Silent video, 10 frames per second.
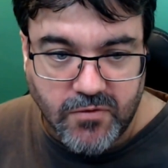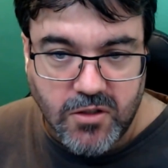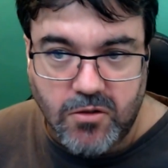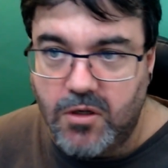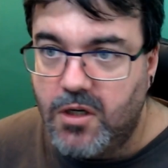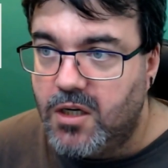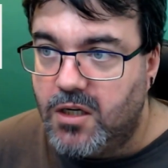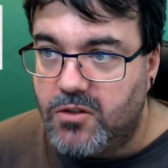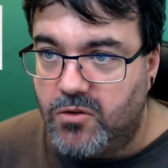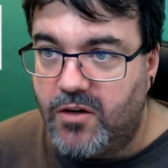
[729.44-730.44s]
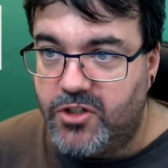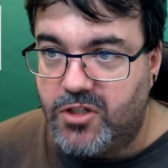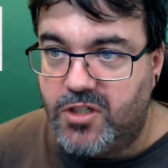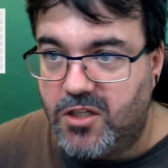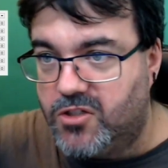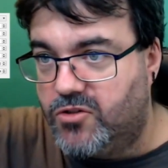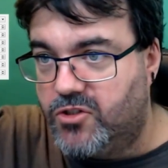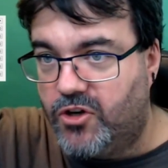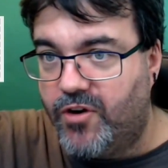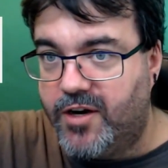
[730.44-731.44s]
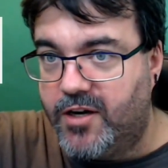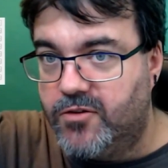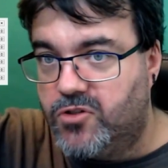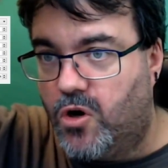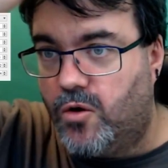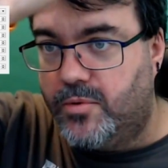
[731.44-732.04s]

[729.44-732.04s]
that's on. So as you can see, there's a gradient at the top.